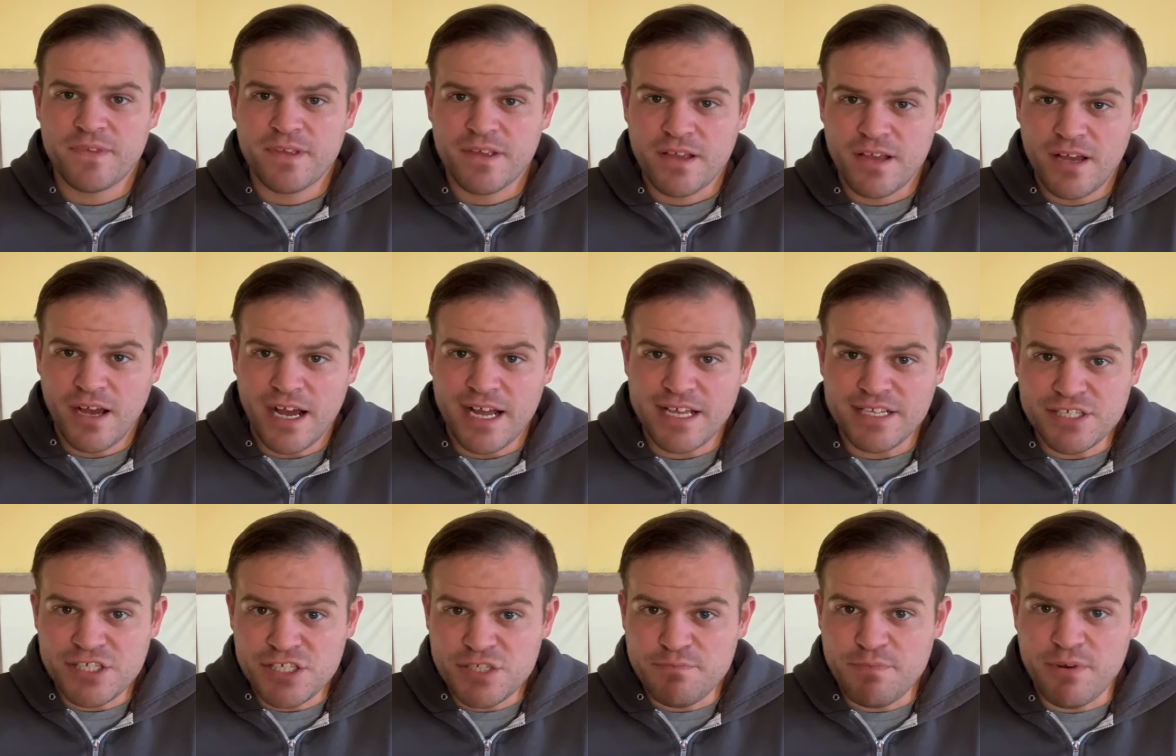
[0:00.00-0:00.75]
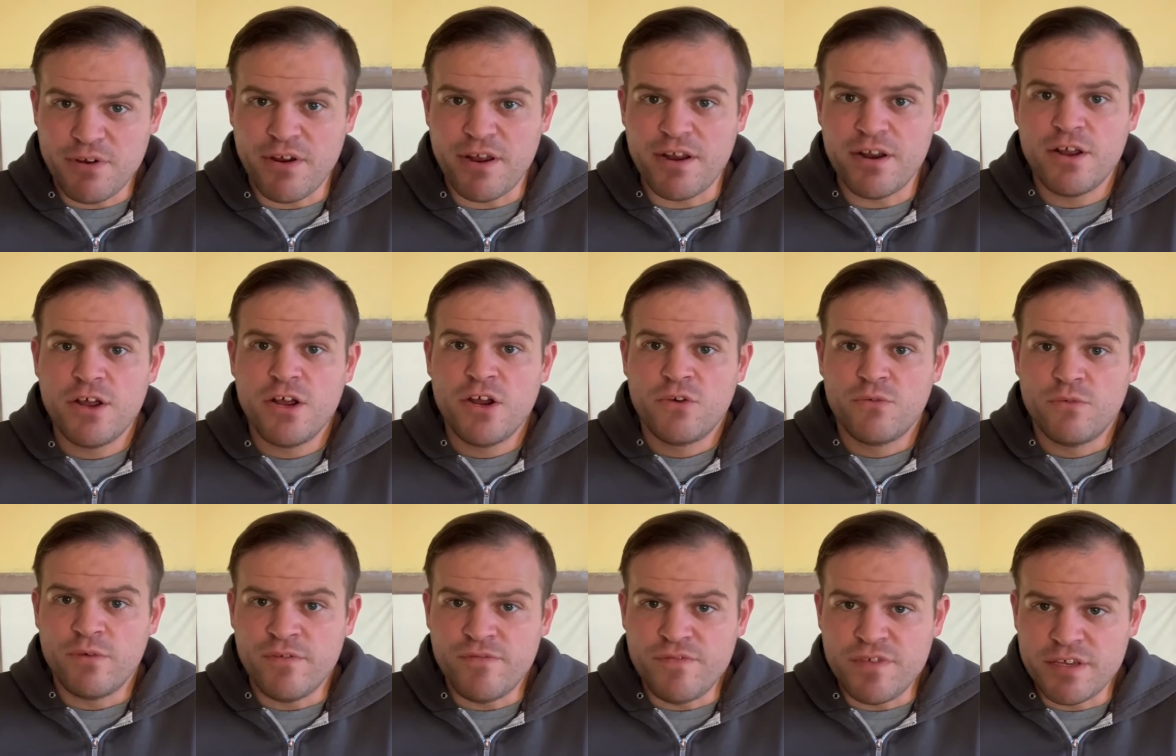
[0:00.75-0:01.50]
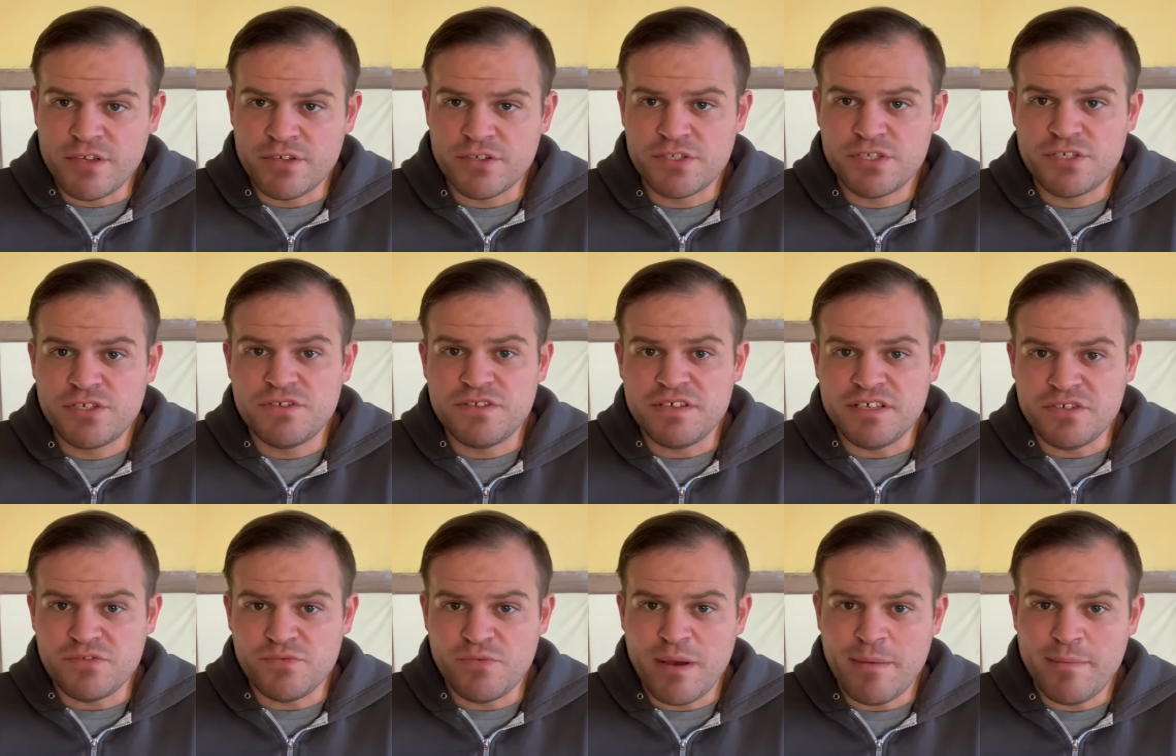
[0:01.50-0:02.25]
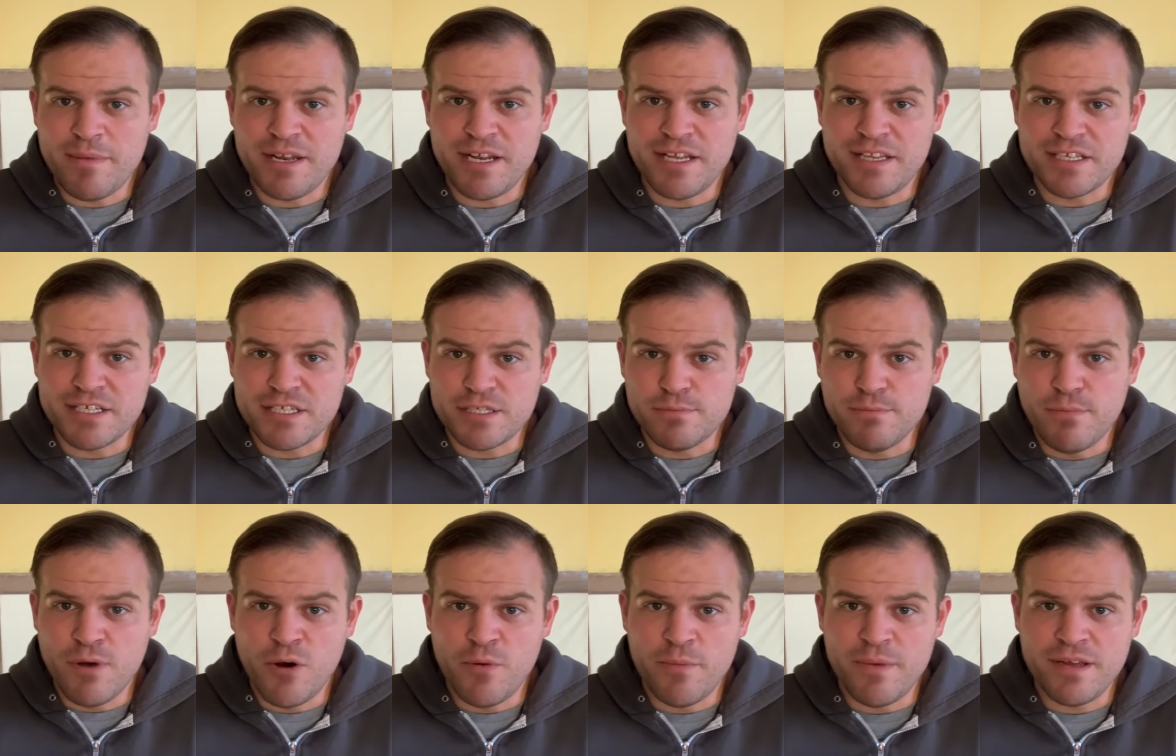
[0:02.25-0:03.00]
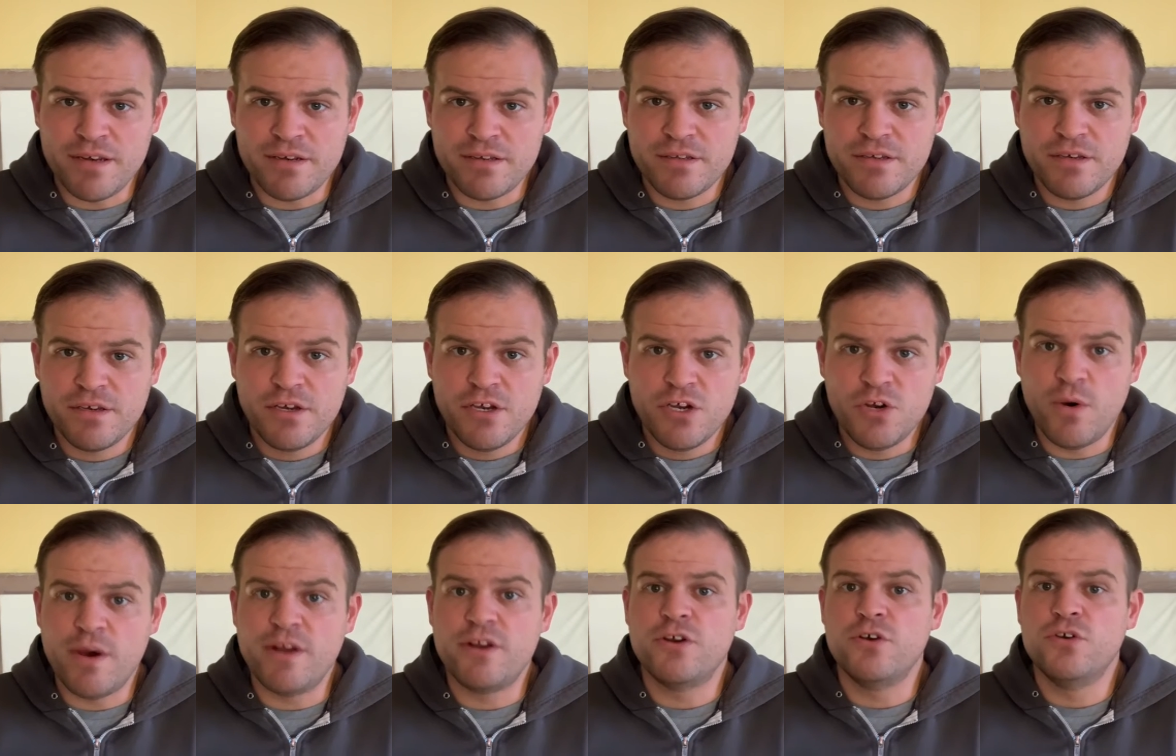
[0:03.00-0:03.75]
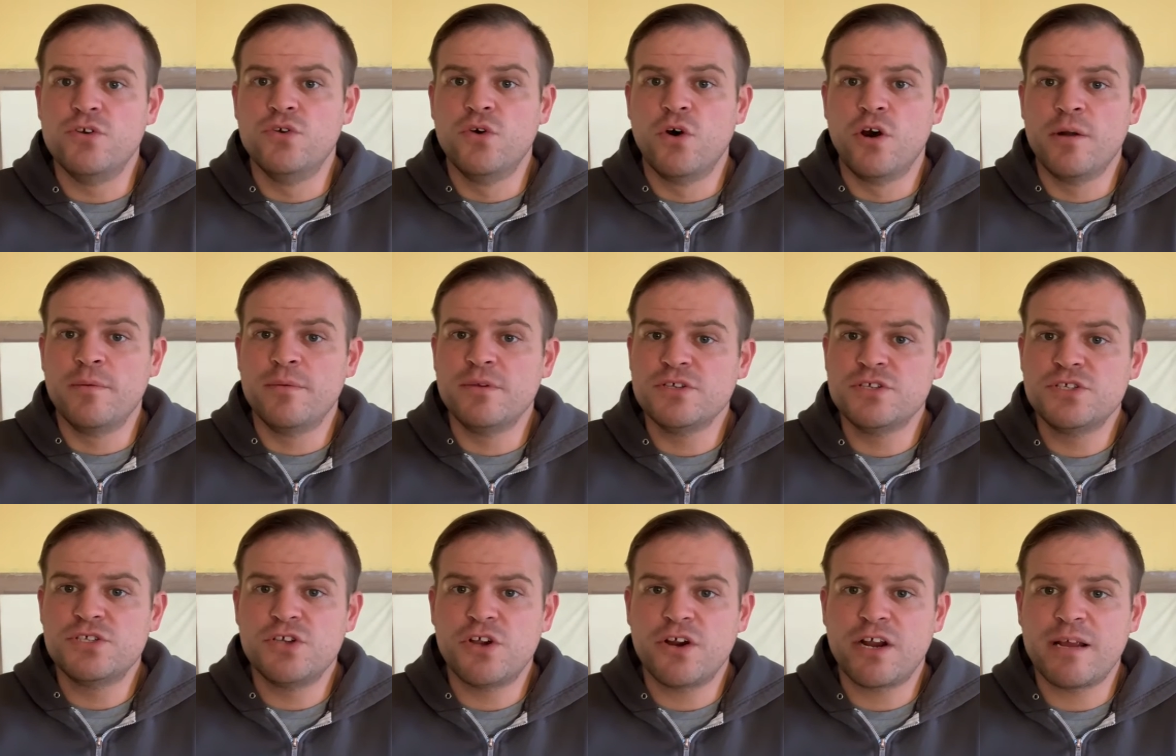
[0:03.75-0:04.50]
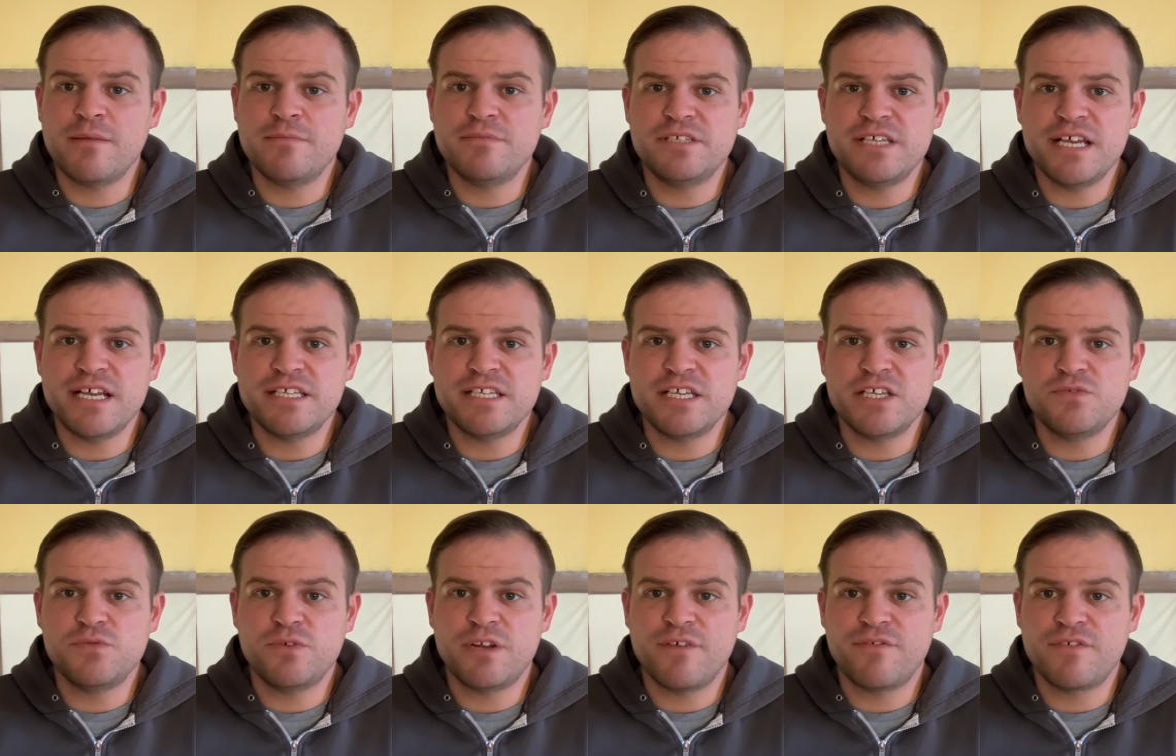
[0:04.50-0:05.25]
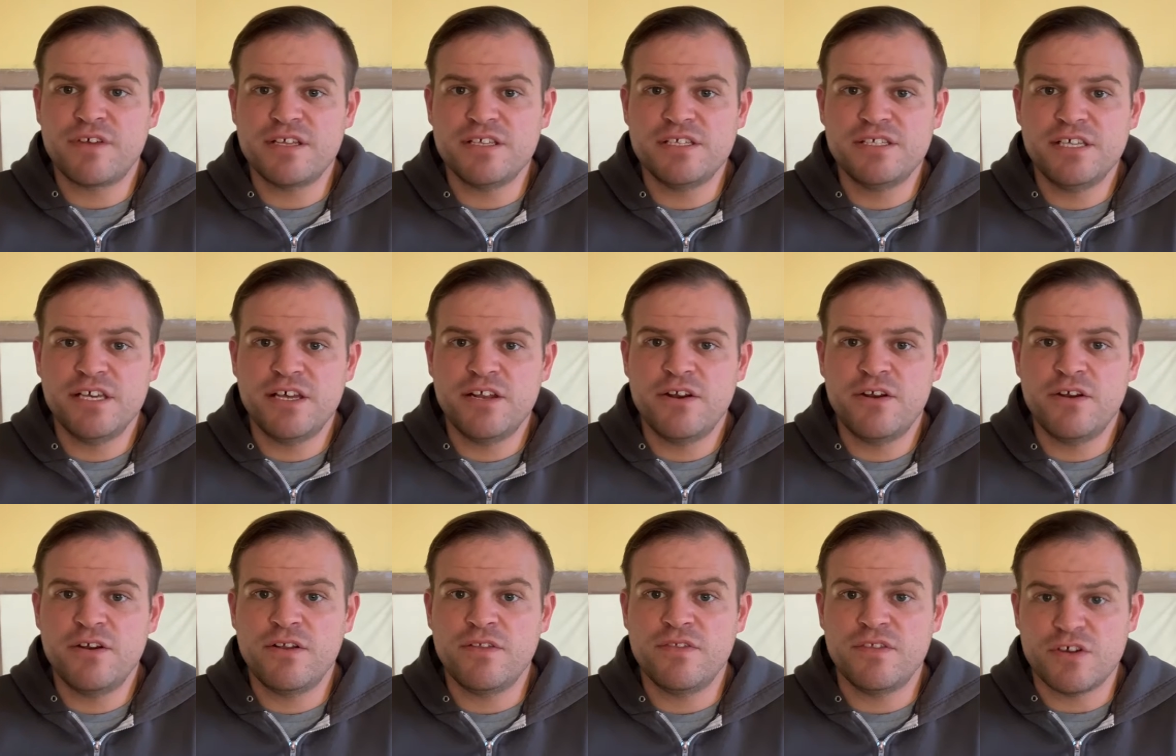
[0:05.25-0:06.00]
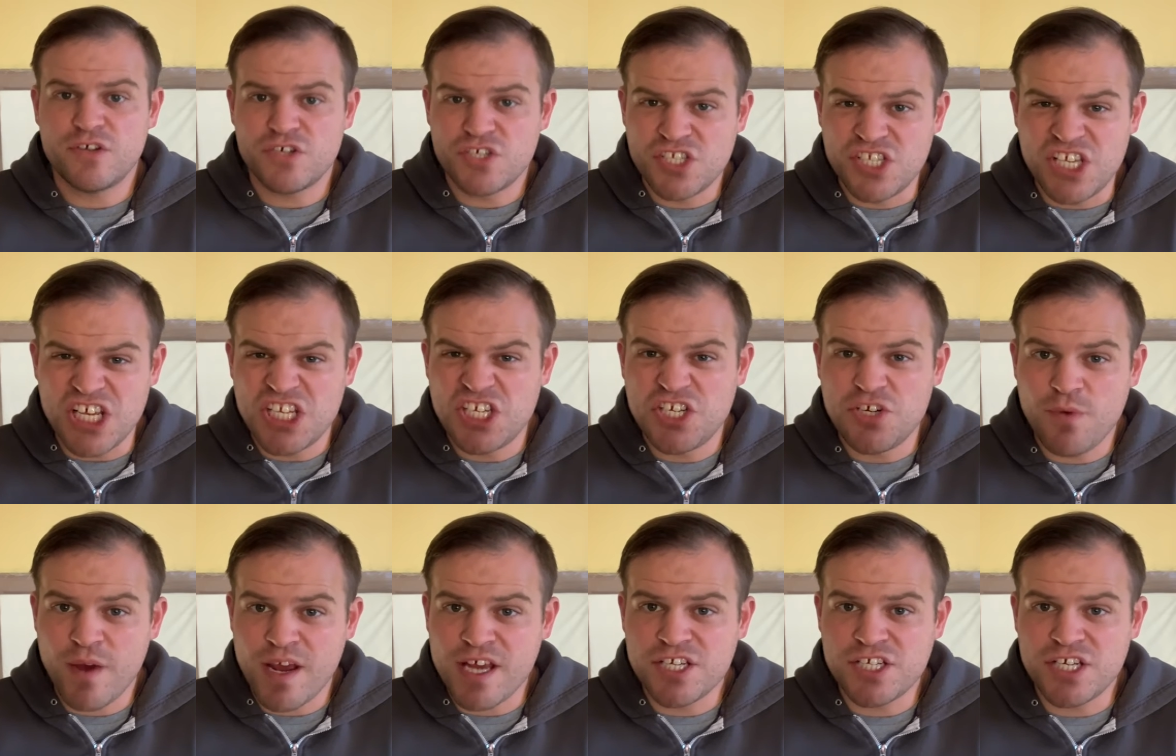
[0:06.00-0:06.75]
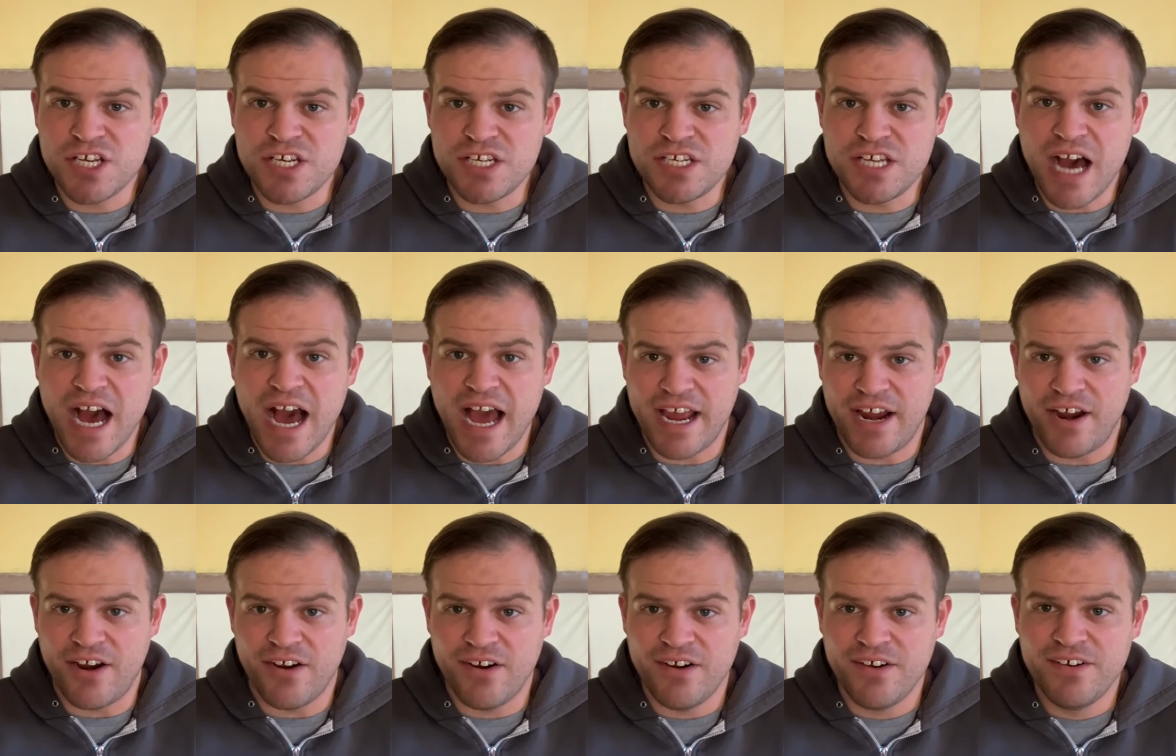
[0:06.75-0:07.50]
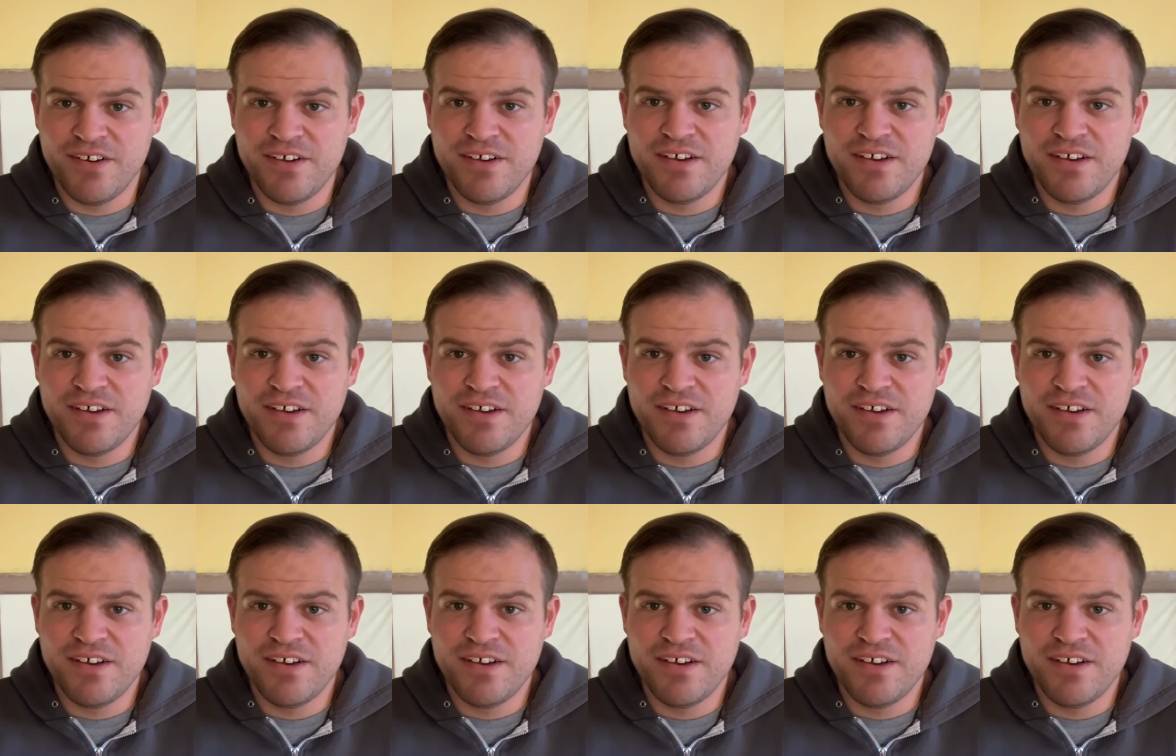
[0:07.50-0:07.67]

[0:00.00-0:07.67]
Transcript: God's Spirit reveals to these women in this moment, who under normal circumstances would have considered their situation dire,